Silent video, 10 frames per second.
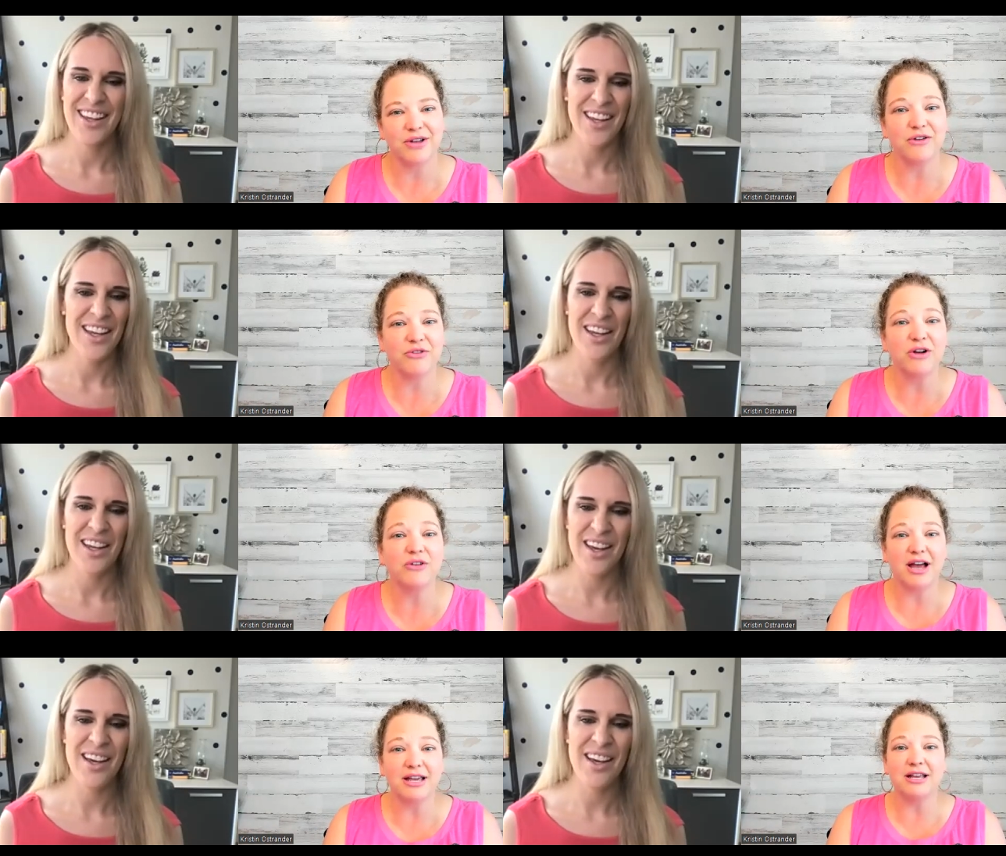Speaker 1: They're, they're
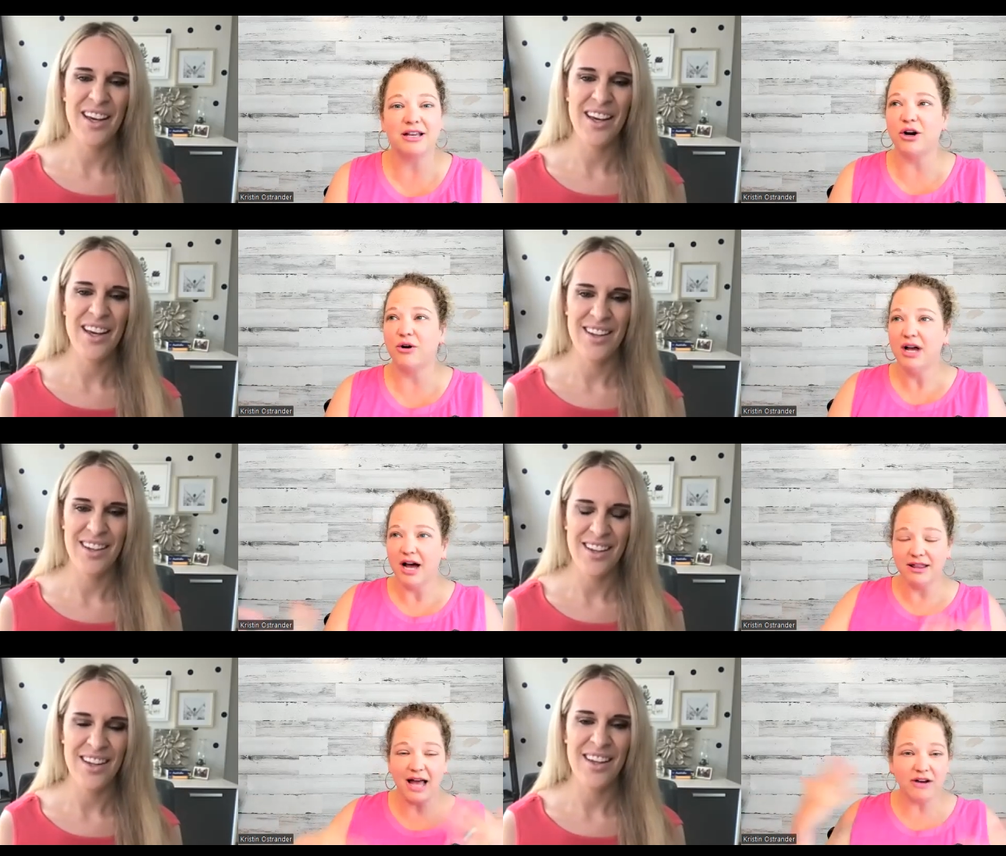lucky, yeah. you know,
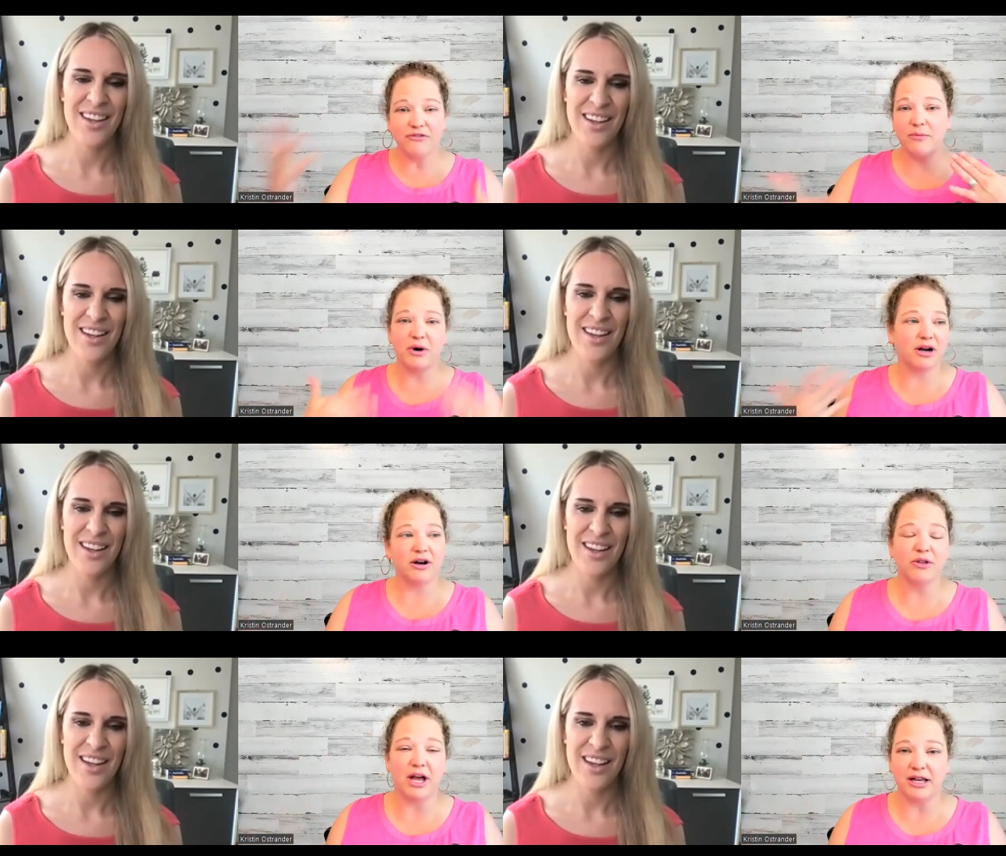a lot of them are,
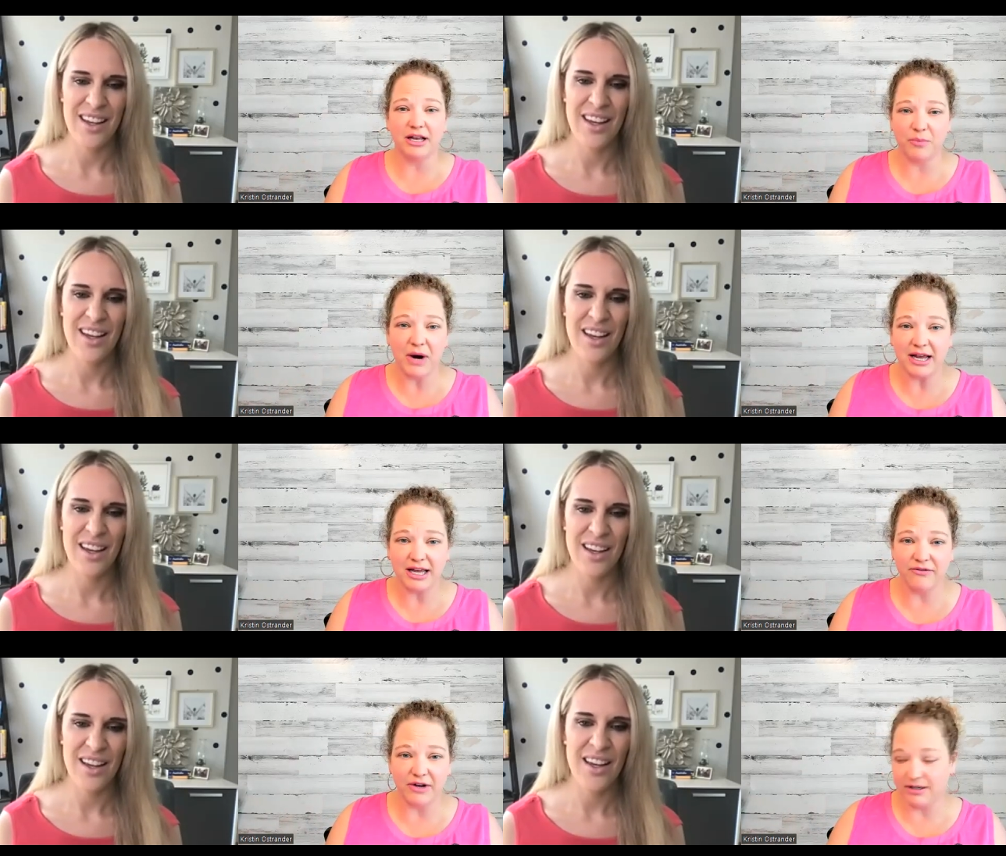are lucky to break
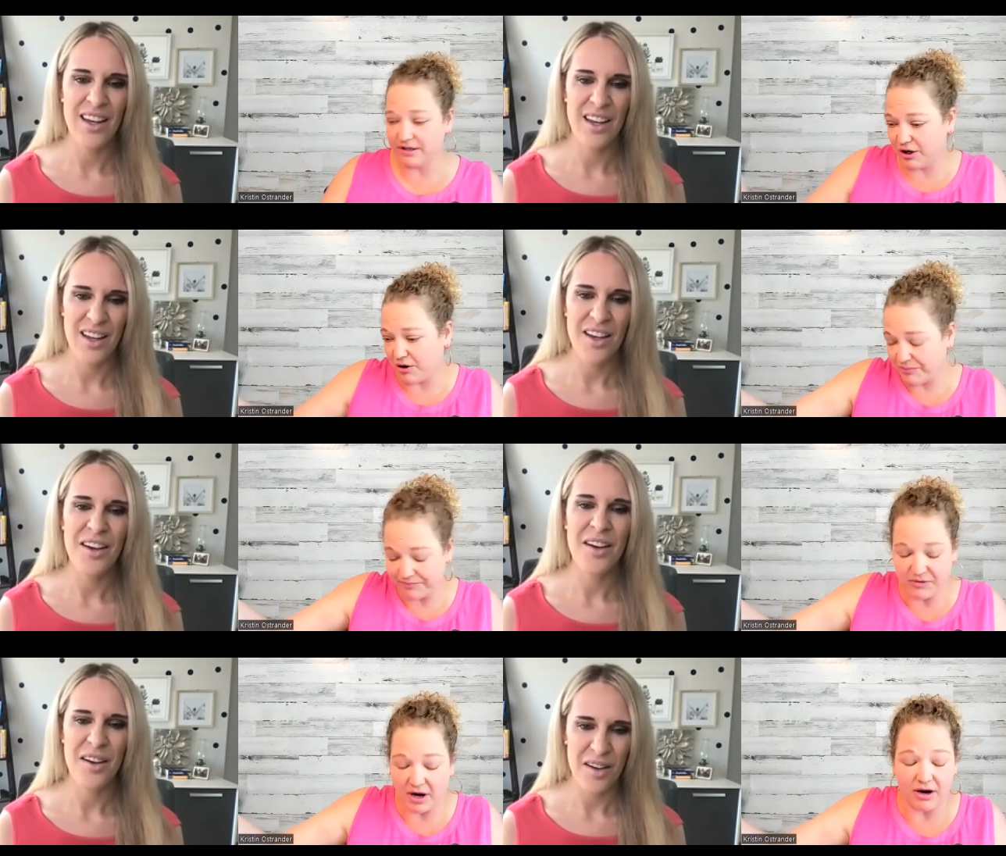even, you know,
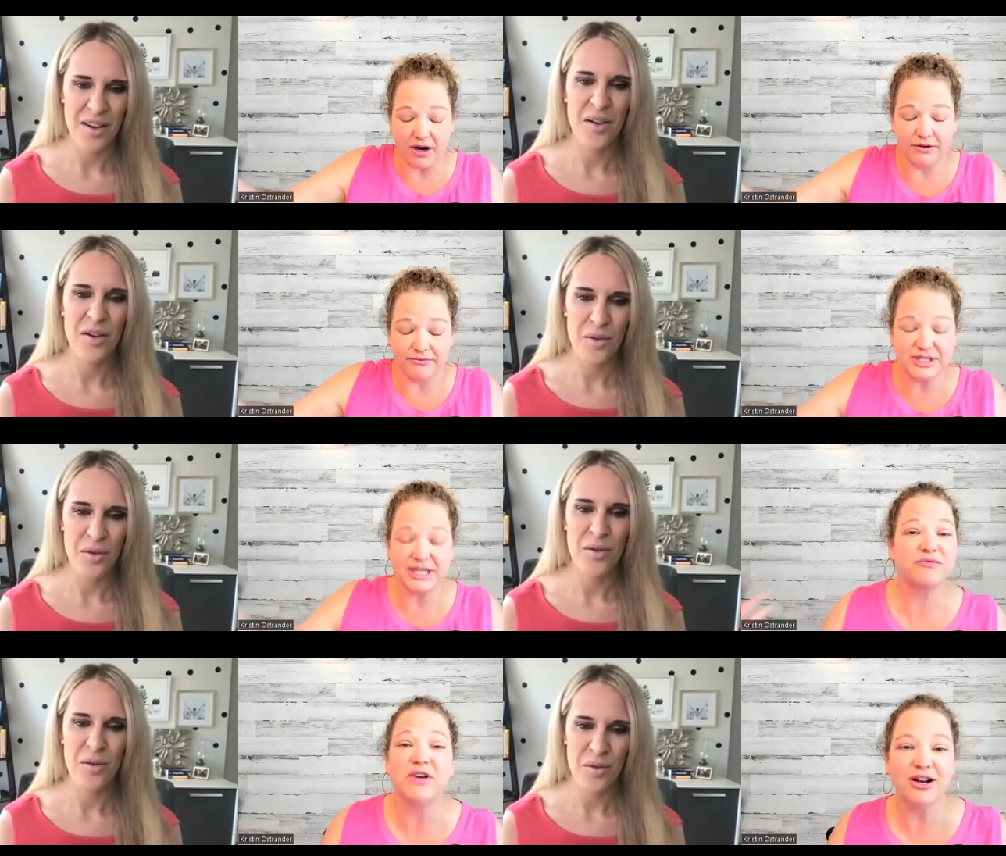uh, uh,
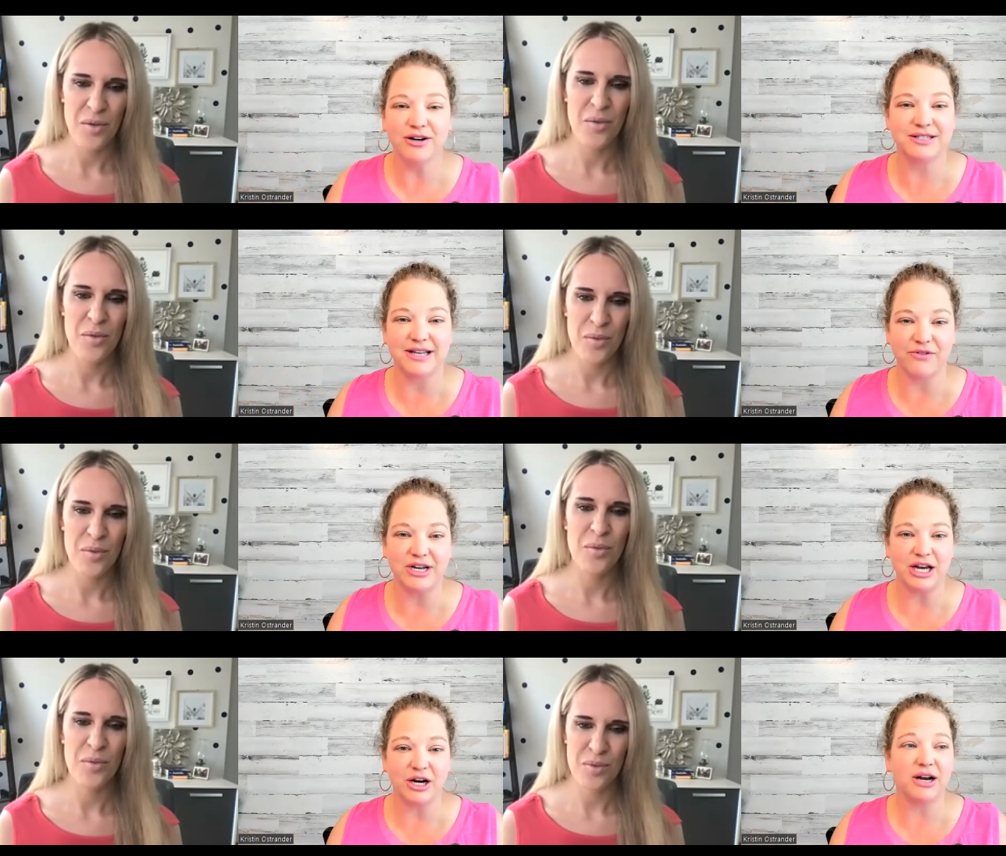six figures every
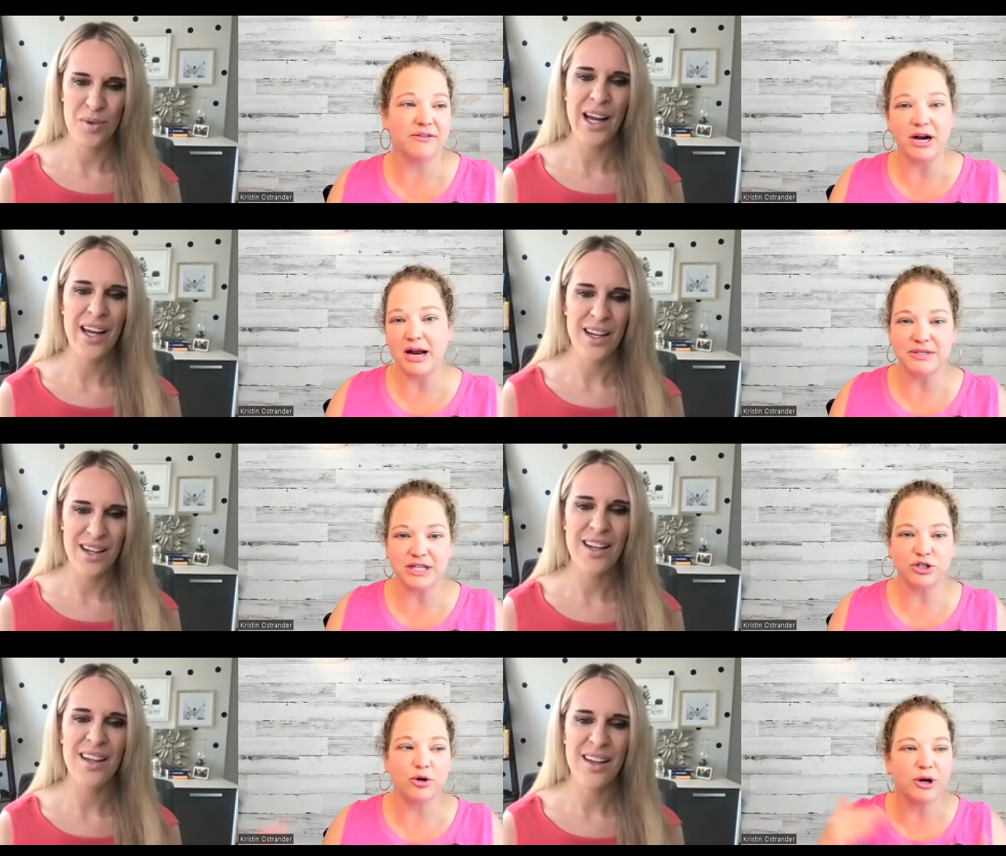year in right. their
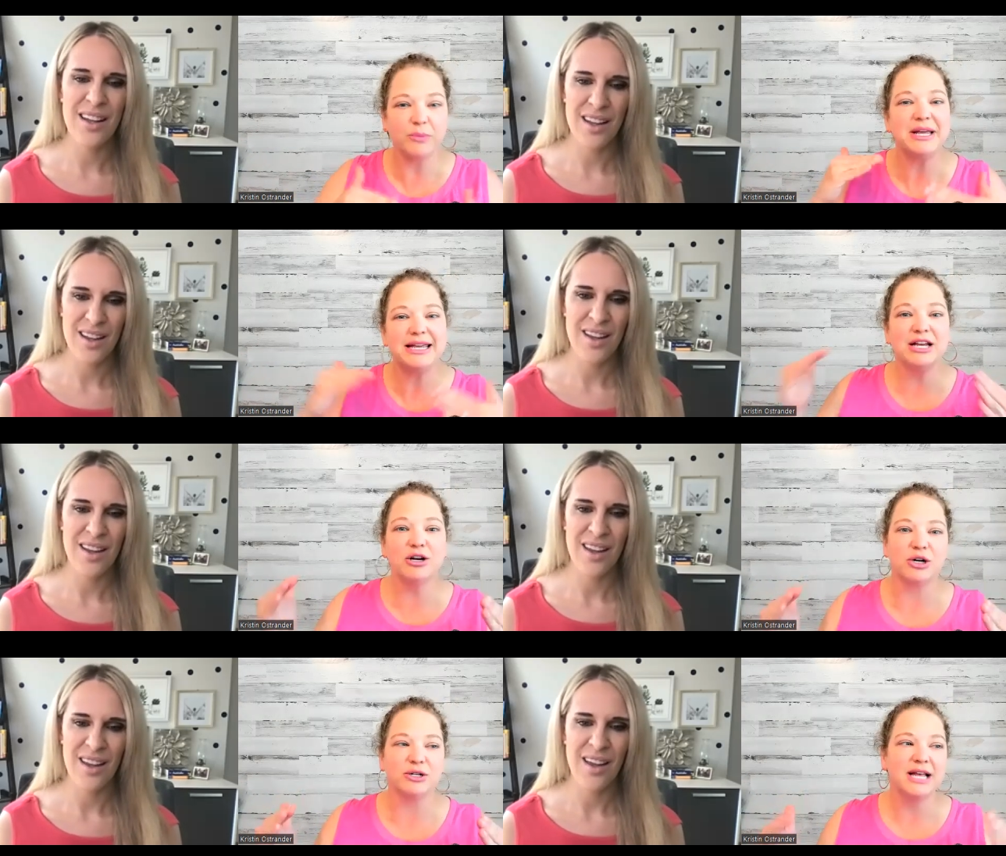Amazon store. They're
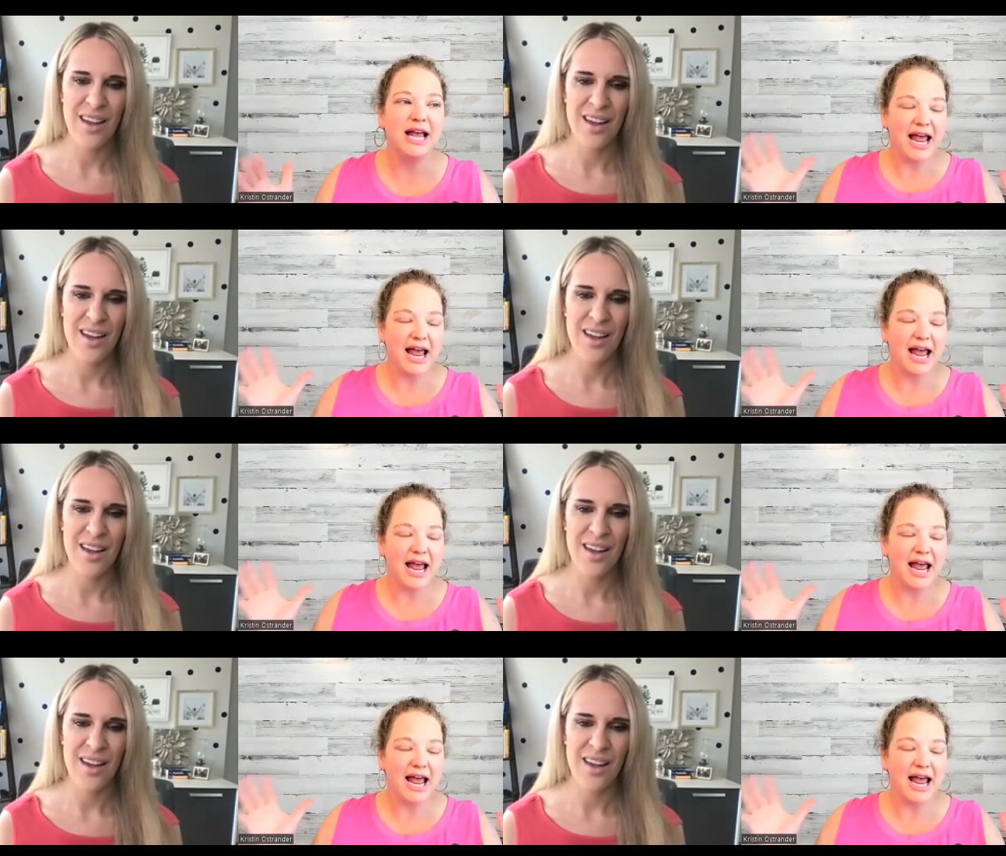beginners.